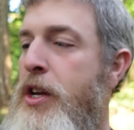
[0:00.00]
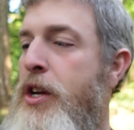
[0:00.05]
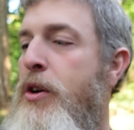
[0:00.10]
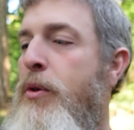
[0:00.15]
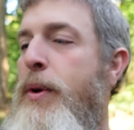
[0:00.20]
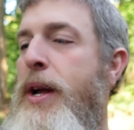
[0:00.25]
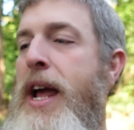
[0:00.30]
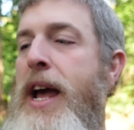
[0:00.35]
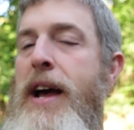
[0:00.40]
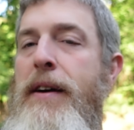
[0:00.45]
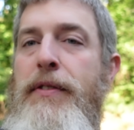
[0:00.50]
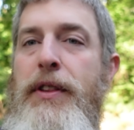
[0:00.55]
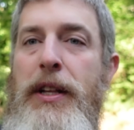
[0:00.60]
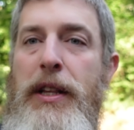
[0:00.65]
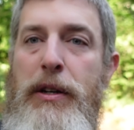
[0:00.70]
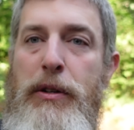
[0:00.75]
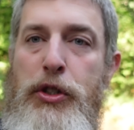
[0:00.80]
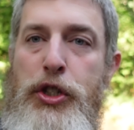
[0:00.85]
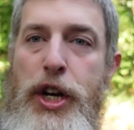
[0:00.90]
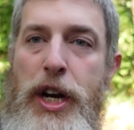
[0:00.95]
we have the
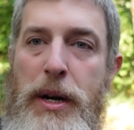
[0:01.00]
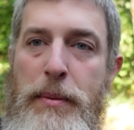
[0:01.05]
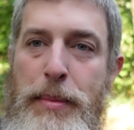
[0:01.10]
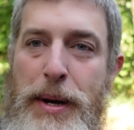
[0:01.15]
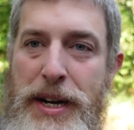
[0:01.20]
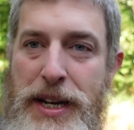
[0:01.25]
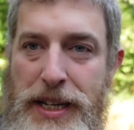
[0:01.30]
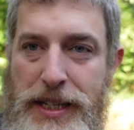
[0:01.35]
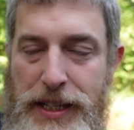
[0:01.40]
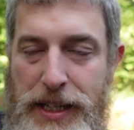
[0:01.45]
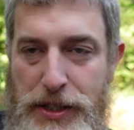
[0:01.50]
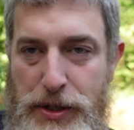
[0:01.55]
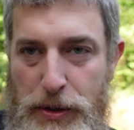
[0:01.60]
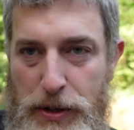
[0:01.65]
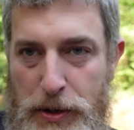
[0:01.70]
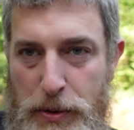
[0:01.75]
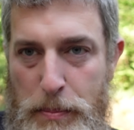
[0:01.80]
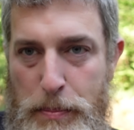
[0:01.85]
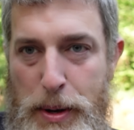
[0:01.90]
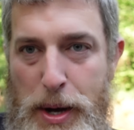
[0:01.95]
little chair buddies. These are
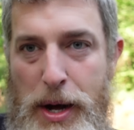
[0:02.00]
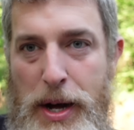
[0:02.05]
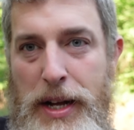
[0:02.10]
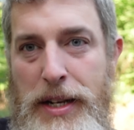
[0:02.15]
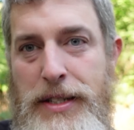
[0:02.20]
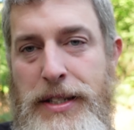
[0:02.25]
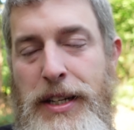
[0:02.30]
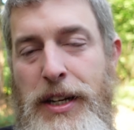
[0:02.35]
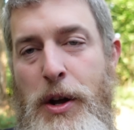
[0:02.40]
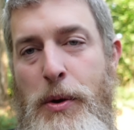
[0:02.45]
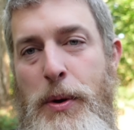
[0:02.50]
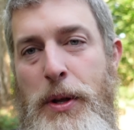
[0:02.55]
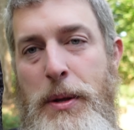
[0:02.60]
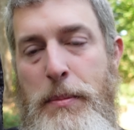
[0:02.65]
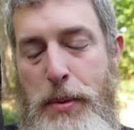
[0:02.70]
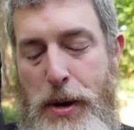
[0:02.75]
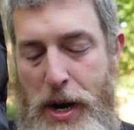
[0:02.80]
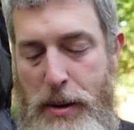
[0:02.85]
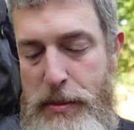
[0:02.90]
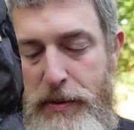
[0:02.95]
little pods that go on the
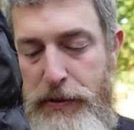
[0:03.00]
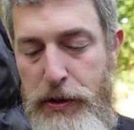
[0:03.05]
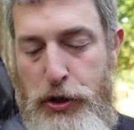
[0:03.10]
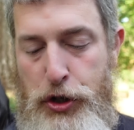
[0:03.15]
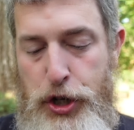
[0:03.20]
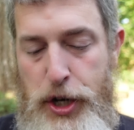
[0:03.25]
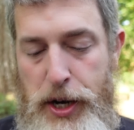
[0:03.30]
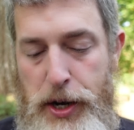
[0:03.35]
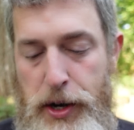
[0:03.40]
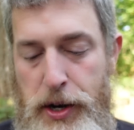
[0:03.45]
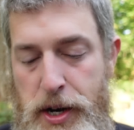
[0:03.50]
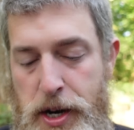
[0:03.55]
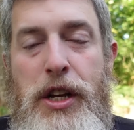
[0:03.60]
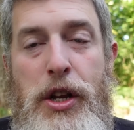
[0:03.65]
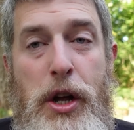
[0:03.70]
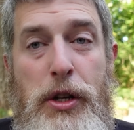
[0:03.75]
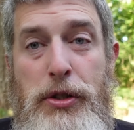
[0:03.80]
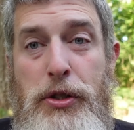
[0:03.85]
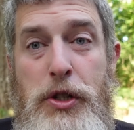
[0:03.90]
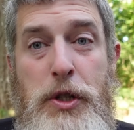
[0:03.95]
bottom of your chair. You
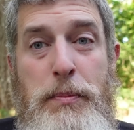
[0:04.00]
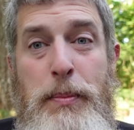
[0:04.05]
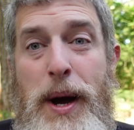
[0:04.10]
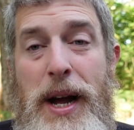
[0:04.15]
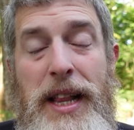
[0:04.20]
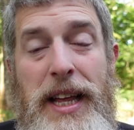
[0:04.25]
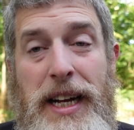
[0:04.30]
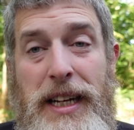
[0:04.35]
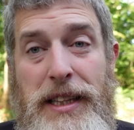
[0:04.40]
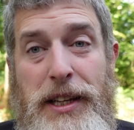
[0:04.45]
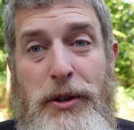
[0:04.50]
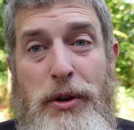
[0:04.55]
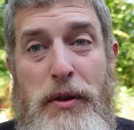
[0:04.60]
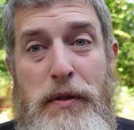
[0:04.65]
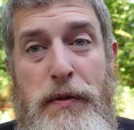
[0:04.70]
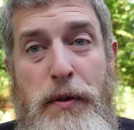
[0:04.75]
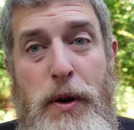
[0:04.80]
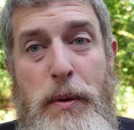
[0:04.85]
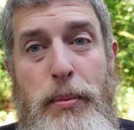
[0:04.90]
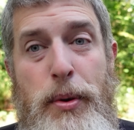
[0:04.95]
can also just buy like a literal
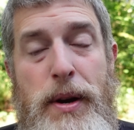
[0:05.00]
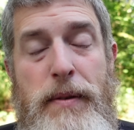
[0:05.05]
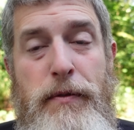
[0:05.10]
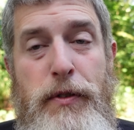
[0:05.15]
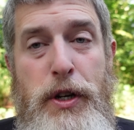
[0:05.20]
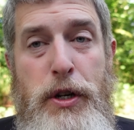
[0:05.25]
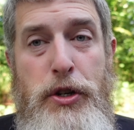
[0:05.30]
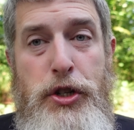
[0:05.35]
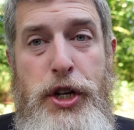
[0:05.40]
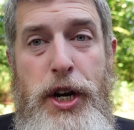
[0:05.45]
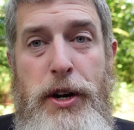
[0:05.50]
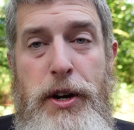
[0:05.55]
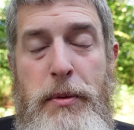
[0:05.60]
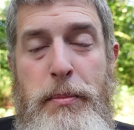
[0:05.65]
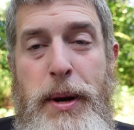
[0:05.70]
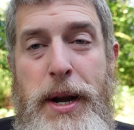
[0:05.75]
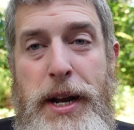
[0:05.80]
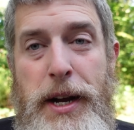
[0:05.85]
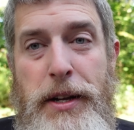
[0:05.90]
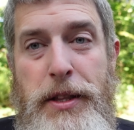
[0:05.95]
footprint for your chair
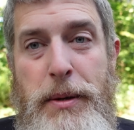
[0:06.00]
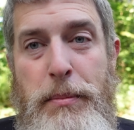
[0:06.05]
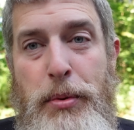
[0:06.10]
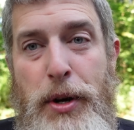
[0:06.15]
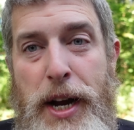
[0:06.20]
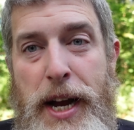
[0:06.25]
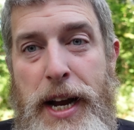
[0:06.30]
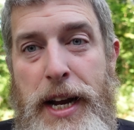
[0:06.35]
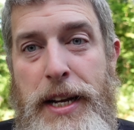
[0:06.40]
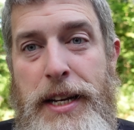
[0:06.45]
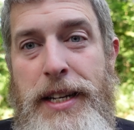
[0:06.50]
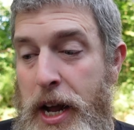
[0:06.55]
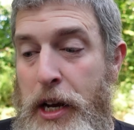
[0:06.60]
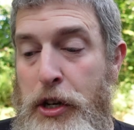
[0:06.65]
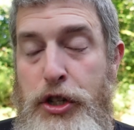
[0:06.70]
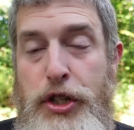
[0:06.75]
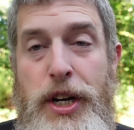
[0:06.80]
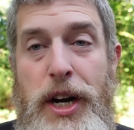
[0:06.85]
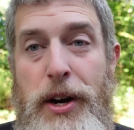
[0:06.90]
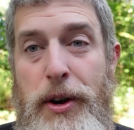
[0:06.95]
depending on the brand. A
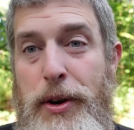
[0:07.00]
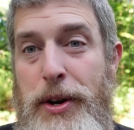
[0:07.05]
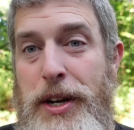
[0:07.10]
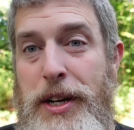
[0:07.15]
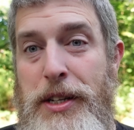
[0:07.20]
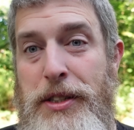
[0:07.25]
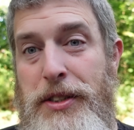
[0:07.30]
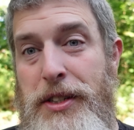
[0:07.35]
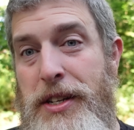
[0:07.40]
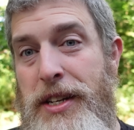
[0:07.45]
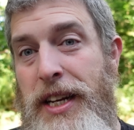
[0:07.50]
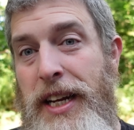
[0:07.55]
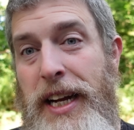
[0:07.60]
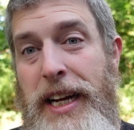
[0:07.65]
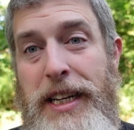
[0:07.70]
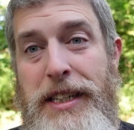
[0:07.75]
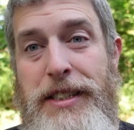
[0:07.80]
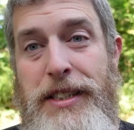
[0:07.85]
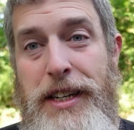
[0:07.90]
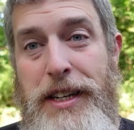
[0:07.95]
chair is an
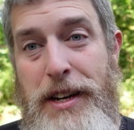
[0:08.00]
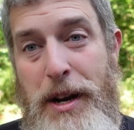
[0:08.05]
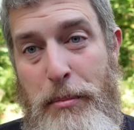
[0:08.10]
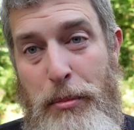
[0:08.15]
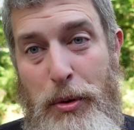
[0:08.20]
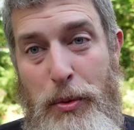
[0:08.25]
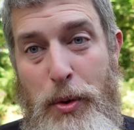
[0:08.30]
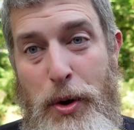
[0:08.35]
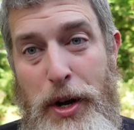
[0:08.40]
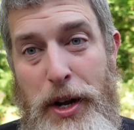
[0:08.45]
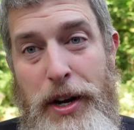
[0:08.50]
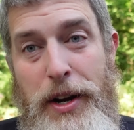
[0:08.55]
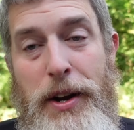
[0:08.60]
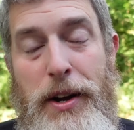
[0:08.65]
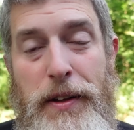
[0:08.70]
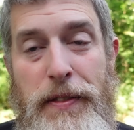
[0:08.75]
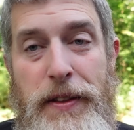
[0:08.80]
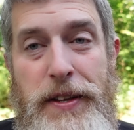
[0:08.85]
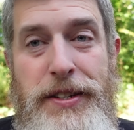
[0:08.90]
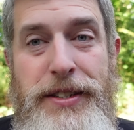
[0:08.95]
easy number one
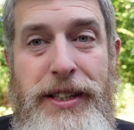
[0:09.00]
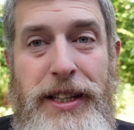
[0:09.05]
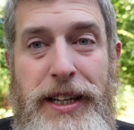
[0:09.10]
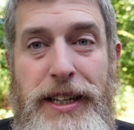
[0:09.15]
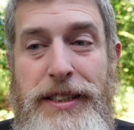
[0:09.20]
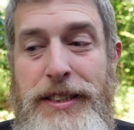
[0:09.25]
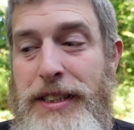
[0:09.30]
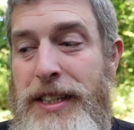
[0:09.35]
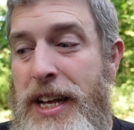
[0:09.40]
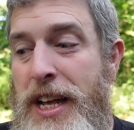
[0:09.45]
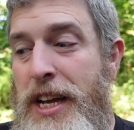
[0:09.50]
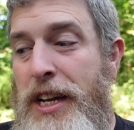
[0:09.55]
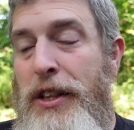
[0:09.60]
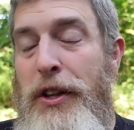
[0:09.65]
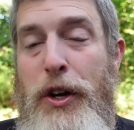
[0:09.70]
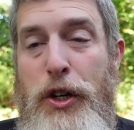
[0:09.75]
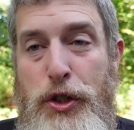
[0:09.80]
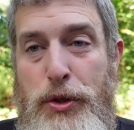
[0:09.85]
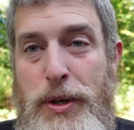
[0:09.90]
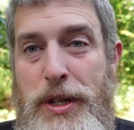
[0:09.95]
on this list.
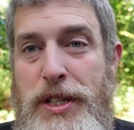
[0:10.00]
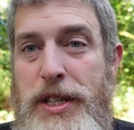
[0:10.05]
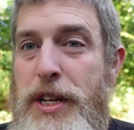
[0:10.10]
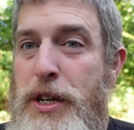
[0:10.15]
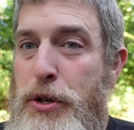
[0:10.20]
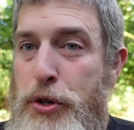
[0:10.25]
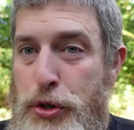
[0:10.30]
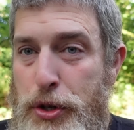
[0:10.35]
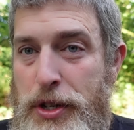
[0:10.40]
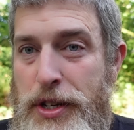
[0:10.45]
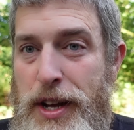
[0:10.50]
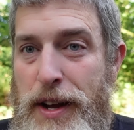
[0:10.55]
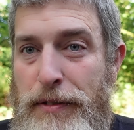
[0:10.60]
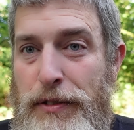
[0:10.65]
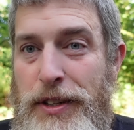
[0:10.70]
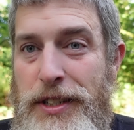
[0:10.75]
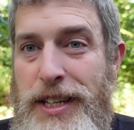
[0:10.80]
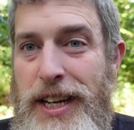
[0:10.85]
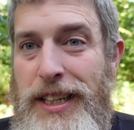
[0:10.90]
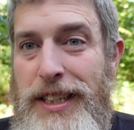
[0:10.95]
Luxuries that you should
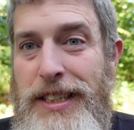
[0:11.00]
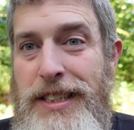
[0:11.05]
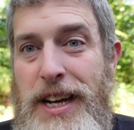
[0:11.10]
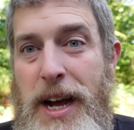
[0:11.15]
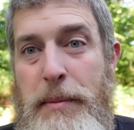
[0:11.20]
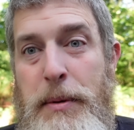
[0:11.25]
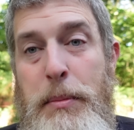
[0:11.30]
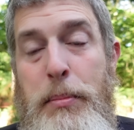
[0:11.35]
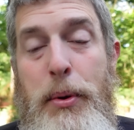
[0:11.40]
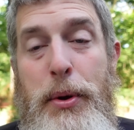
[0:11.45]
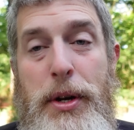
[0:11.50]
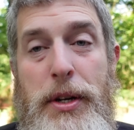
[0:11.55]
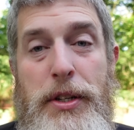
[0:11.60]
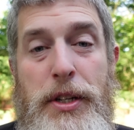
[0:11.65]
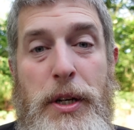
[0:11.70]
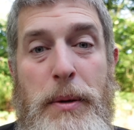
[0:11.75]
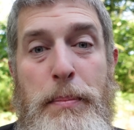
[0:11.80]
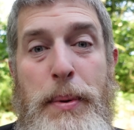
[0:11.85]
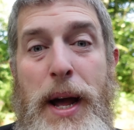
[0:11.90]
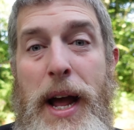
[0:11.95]
definitely take the time to put
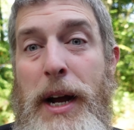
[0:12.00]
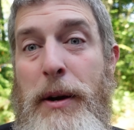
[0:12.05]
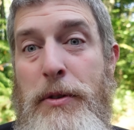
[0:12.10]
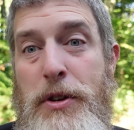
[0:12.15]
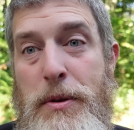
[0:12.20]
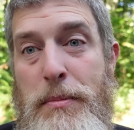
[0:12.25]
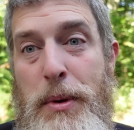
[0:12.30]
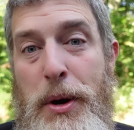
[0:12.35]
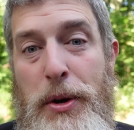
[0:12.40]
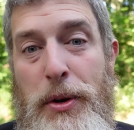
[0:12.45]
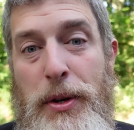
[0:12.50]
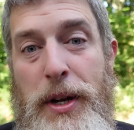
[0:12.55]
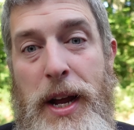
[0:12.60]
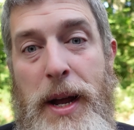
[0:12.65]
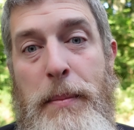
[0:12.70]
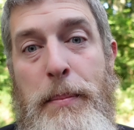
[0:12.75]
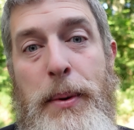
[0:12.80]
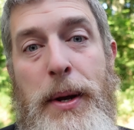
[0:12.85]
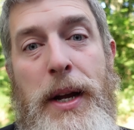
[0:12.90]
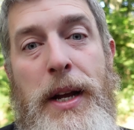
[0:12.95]
into your pack when you're moto
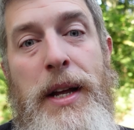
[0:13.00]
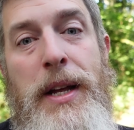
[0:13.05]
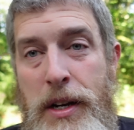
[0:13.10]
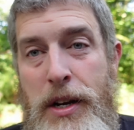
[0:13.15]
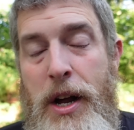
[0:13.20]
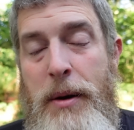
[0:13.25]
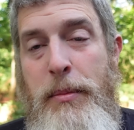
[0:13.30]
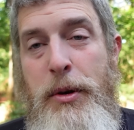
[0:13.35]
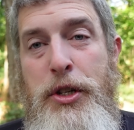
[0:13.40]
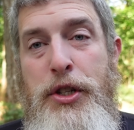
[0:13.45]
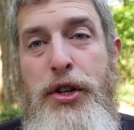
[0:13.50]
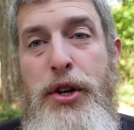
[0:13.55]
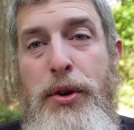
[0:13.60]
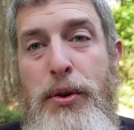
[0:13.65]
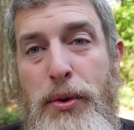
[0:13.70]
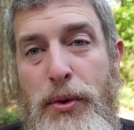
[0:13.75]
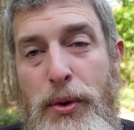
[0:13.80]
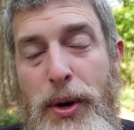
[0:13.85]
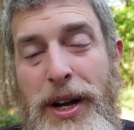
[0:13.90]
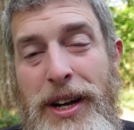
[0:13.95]
camping. Number
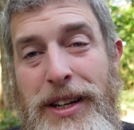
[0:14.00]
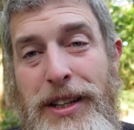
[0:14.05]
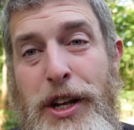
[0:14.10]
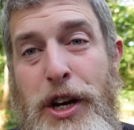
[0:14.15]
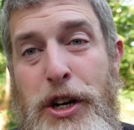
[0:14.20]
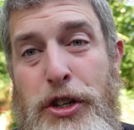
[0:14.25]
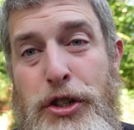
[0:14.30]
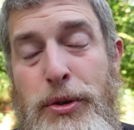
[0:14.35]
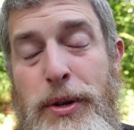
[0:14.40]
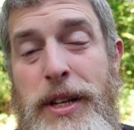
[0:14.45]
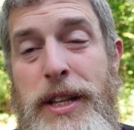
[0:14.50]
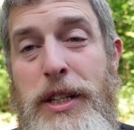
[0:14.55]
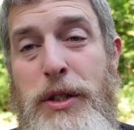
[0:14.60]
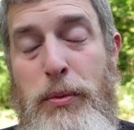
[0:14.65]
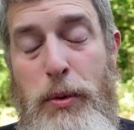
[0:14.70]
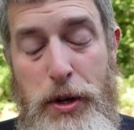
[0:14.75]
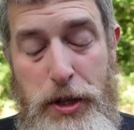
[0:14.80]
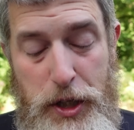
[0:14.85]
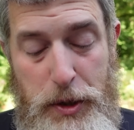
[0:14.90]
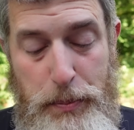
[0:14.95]
two luxury that's
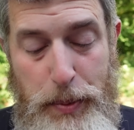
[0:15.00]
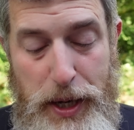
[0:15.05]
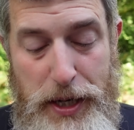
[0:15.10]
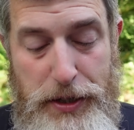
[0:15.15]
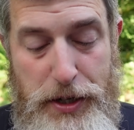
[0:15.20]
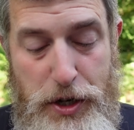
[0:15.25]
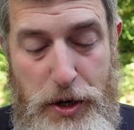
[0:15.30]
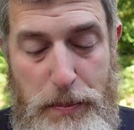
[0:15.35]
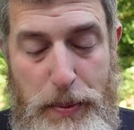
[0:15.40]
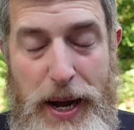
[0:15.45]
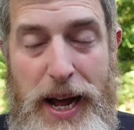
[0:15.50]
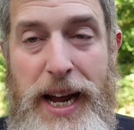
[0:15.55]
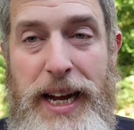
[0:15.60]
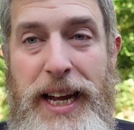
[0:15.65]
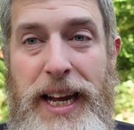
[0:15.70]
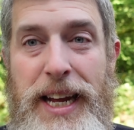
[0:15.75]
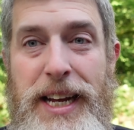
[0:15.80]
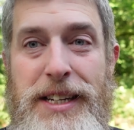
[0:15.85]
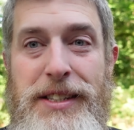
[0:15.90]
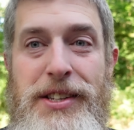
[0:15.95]
worth a space in your
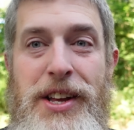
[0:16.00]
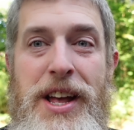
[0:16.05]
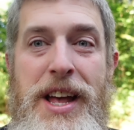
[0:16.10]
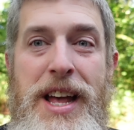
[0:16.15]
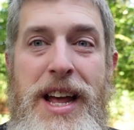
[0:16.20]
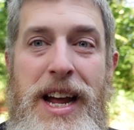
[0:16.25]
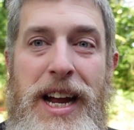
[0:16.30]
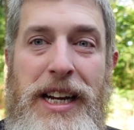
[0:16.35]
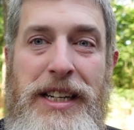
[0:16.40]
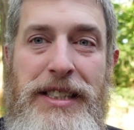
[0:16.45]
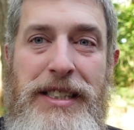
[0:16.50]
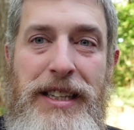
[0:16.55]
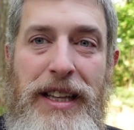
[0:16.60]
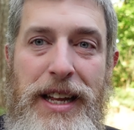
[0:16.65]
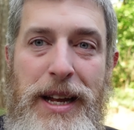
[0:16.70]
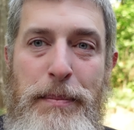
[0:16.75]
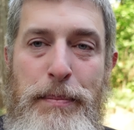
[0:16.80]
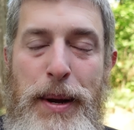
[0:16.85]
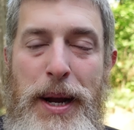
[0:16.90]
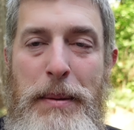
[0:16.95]
pack is a
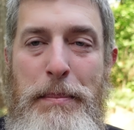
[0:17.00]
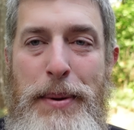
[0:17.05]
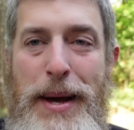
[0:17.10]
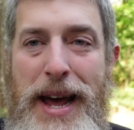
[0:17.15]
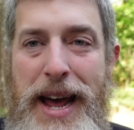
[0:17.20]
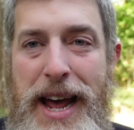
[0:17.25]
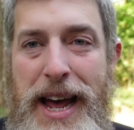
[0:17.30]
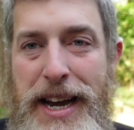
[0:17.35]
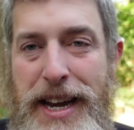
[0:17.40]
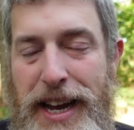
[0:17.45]
sleeping pad